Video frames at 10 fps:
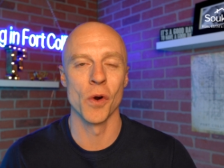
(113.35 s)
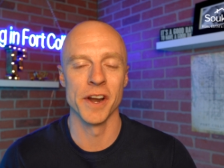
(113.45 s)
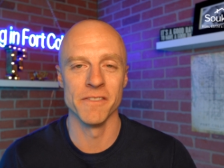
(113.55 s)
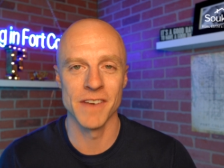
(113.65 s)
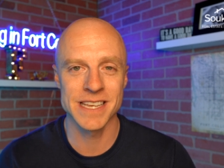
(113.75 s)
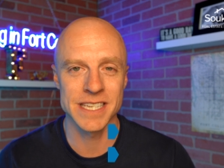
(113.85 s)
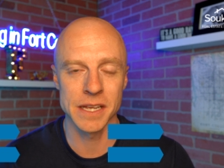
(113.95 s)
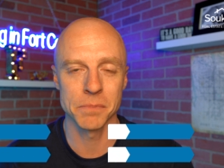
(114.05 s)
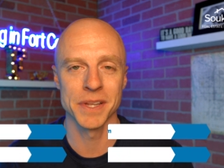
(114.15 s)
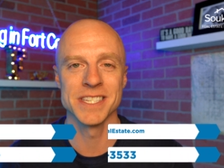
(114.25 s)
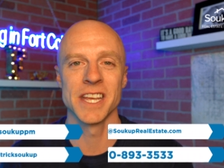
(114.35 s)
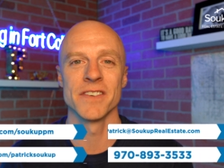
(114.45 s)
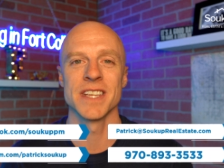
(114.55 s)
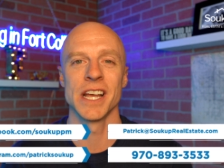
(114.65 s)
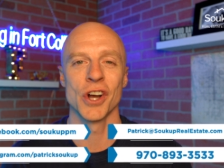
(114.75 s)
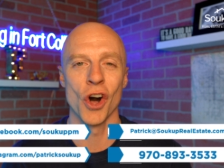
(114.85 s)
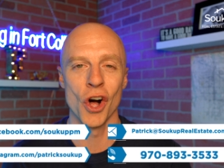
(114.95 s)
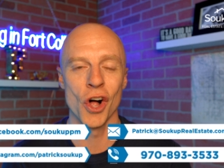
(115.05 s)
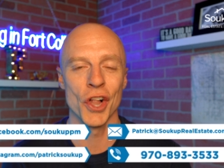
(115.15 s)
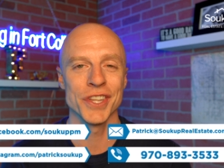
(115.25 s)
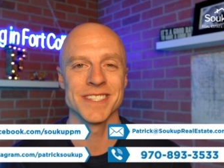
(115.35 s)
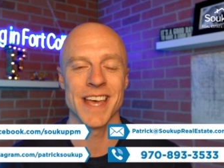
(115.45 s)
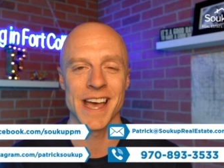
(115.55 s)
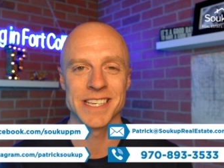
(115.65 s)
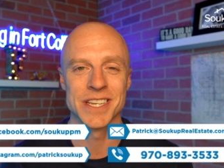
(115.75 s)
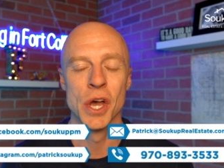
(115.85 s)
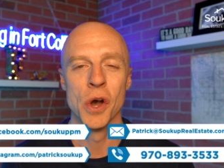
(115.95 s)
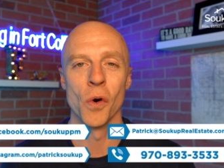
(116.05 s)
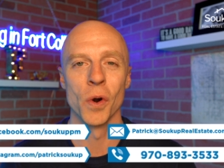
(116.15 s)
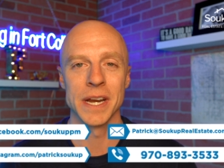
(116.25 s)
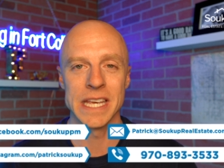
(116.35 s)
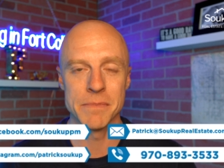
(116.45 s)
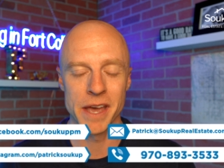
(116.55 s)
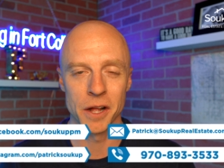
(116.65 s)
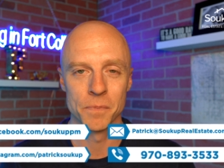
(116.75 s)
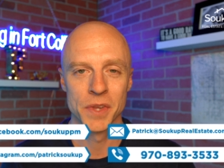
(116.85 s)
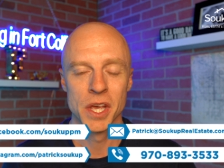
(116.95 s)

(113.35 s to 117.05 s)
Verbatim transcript: or investing, please give us a call, text, or email.